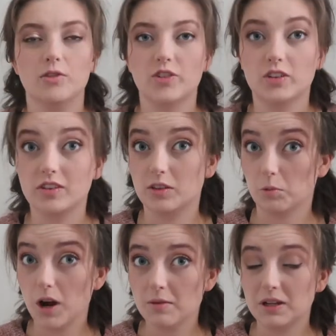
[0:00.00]
versus the
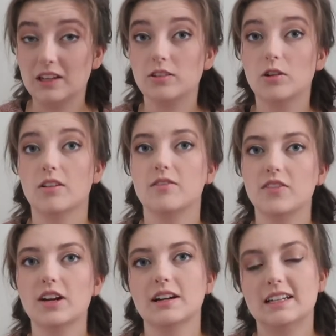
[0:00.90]
Romneys, who are
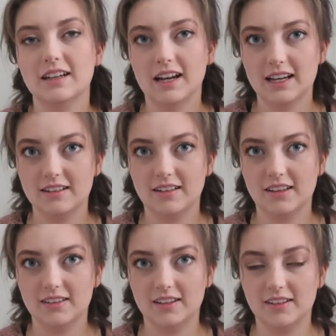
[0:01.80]
very tied to
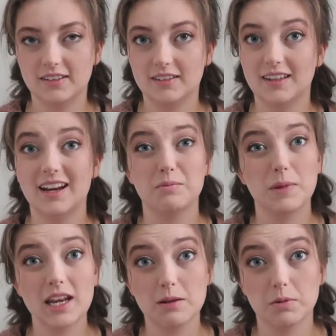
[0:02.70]
the seasons, and
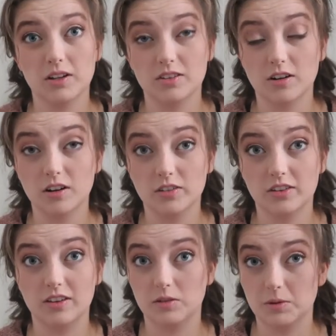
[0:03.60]
many breeds are also
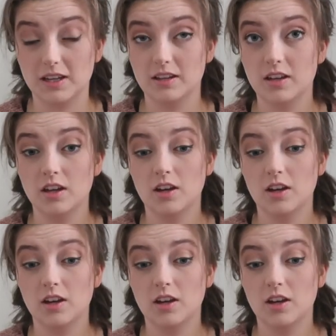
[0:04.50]
this way,